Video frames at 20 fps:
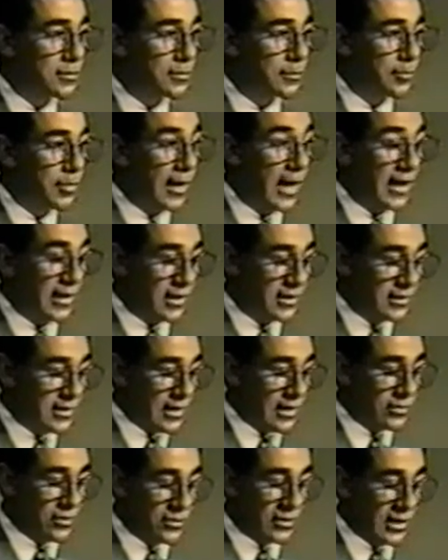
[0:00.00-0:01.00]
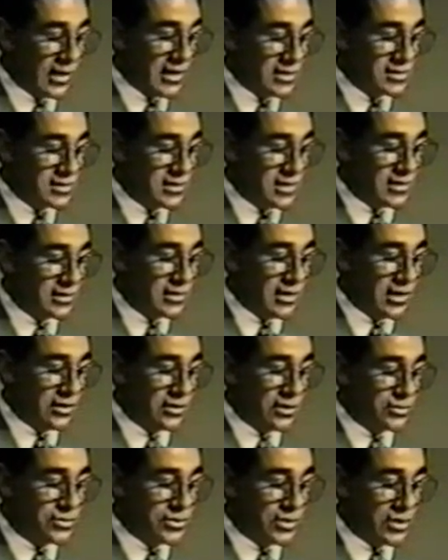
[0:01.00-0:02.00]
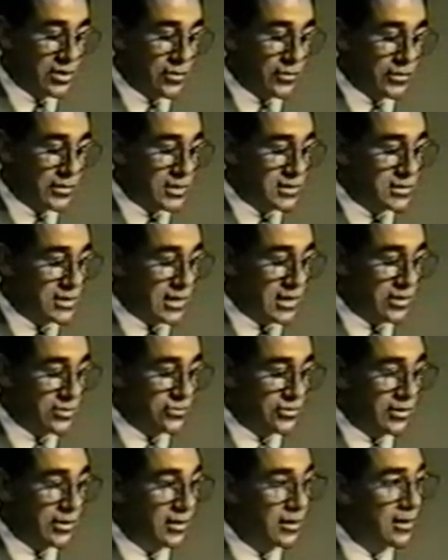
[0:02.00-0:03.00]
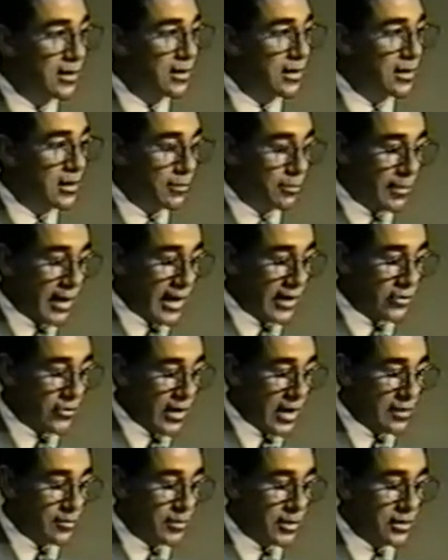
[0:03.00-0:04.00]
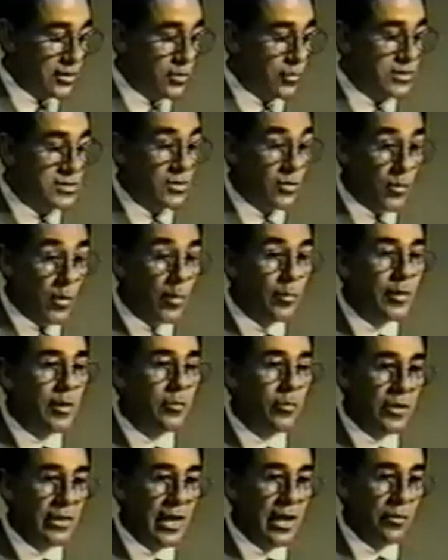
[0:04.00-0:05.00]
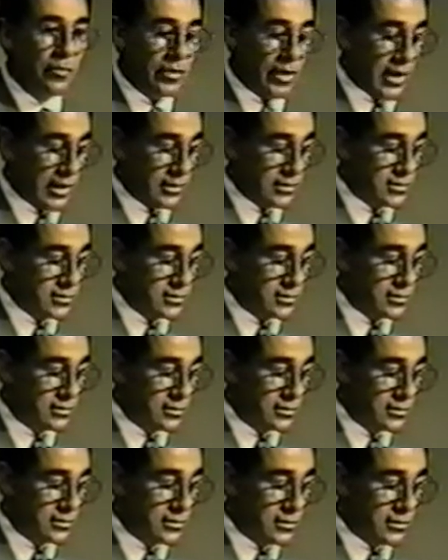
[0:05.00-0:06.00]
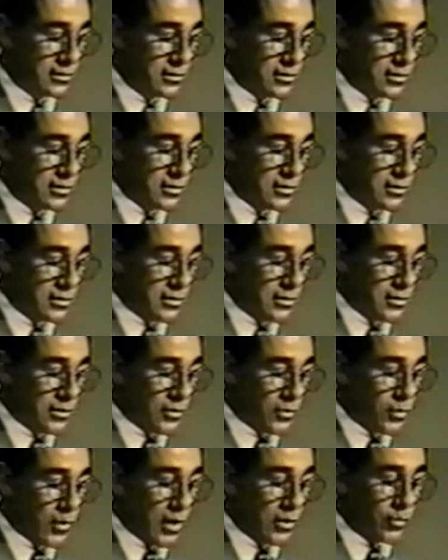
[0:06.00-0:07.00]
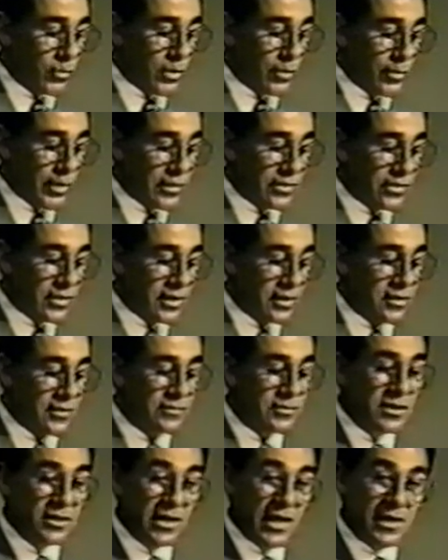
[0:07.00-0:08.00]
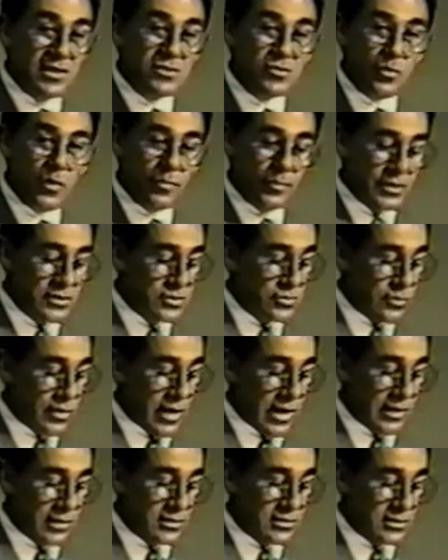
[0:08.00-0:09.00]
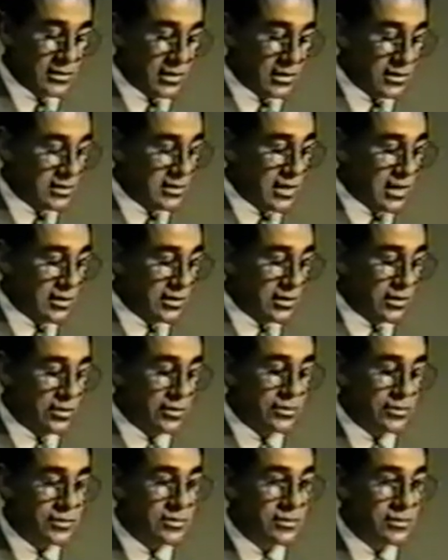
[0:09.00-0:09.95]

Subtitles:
but I can tell you less than 10 years ago in this country, my grandmother was a woman without rights. What will we think of today's women's rights in 10 years